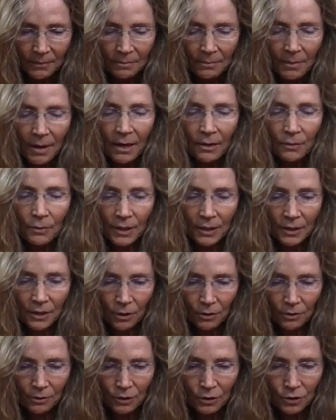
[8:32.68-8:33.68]
May we
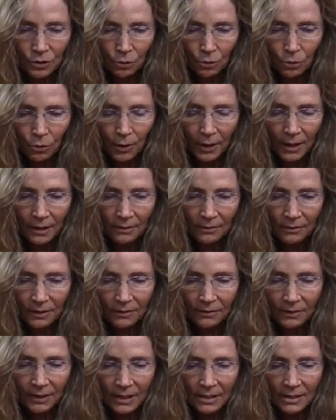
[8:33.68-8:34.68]
know the joy of
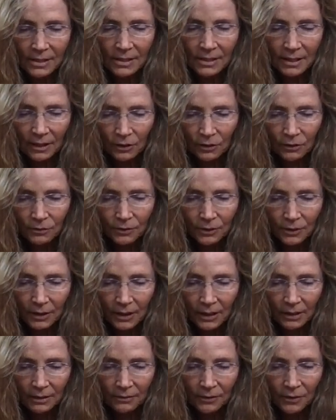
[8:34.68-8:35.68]
living
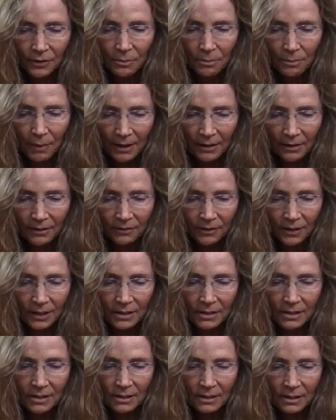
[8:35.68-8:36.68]
skillfully for the
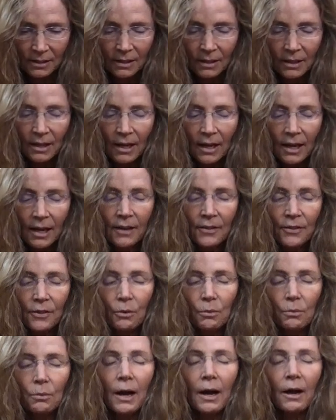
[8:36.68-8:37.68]
benefit and
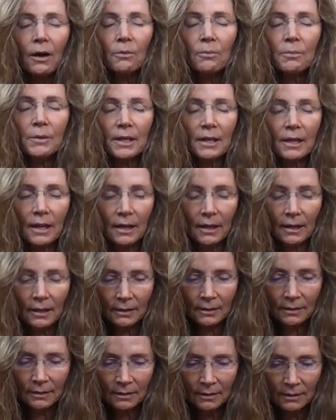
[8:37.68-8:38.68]
the
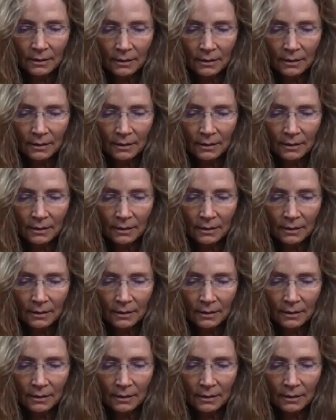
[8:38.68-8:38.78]
well-being